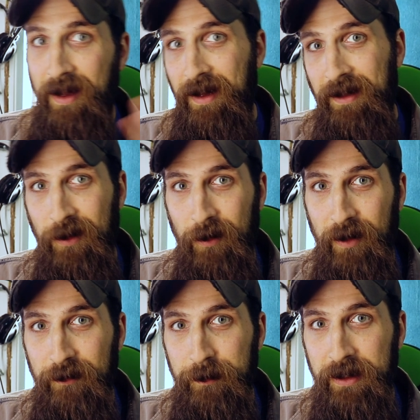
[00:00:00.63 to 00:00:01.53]
Hello
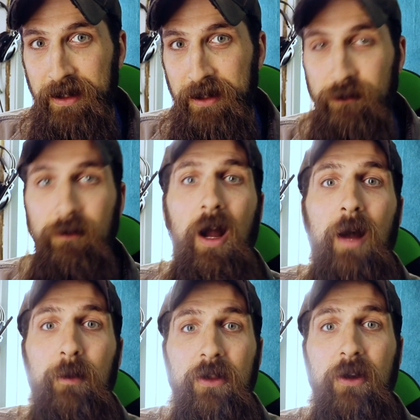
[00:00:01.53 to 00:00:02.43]
everybody, it's
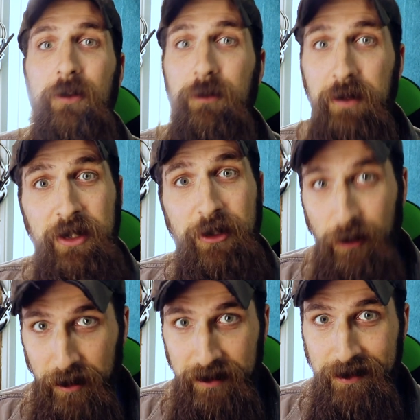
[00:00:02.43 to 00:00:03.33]
Rob with R3
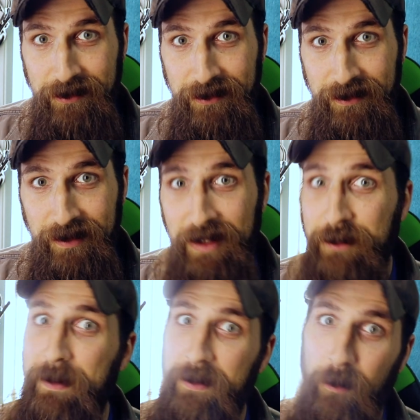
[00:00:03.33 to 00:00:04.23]
Shorts.
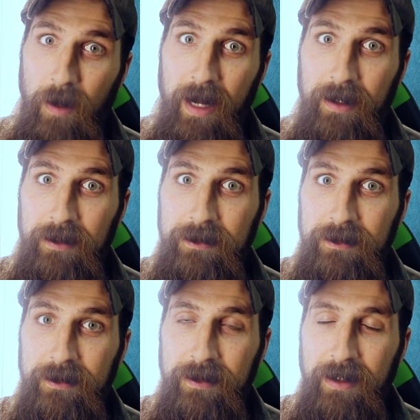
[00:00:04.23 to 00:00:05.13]
It's been a while,
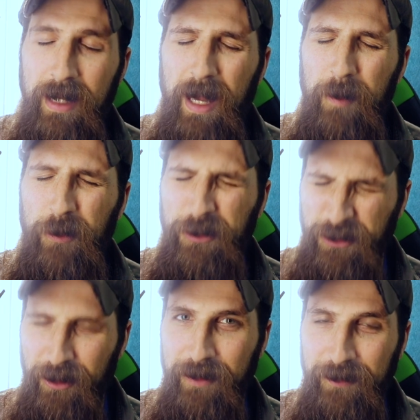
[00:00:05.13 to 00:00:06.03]
and we're
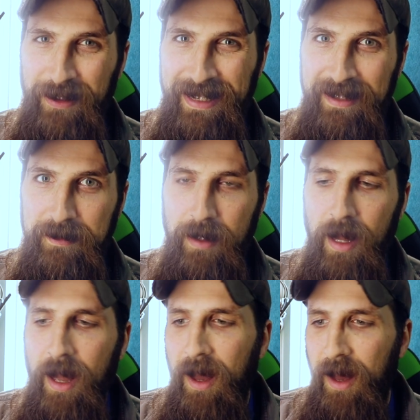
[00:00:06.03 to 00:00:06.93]
sorry for that.
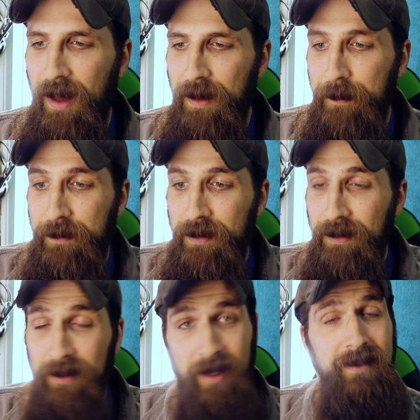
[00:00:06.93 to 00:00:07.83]

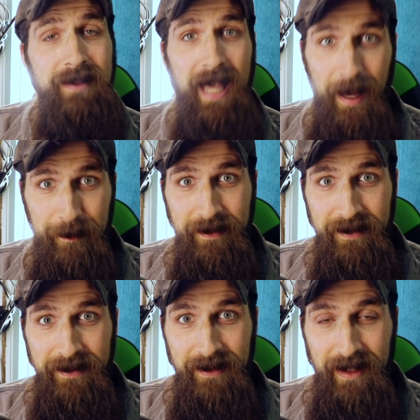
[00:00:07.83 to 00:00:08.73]
A lot has
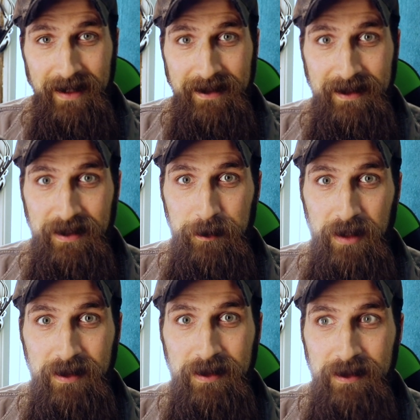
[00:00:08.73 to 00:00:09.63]
happened in the last 6
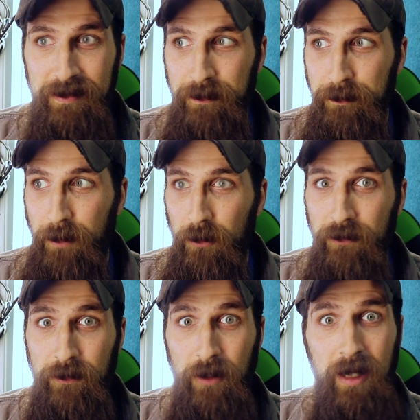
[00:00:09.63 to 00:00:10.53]
months, both
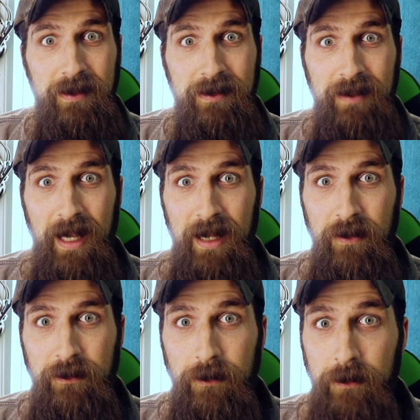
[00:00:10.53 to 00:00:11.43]
for us
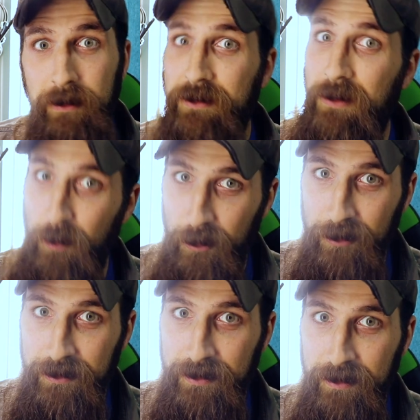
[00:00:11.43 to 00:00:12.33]
and for the rest of the
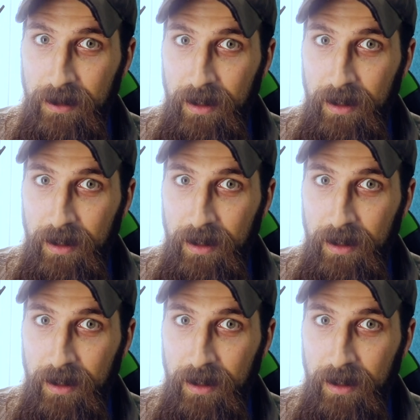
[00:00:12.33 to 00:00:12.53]
world.